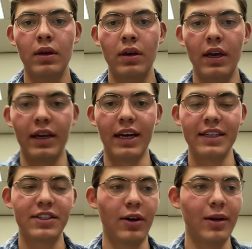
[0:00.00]
Hey
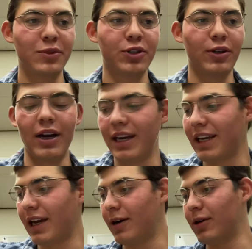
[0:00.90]
guys, so I'm
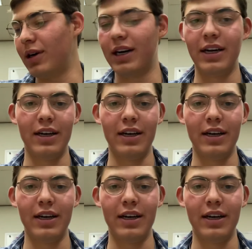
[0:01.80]
trying out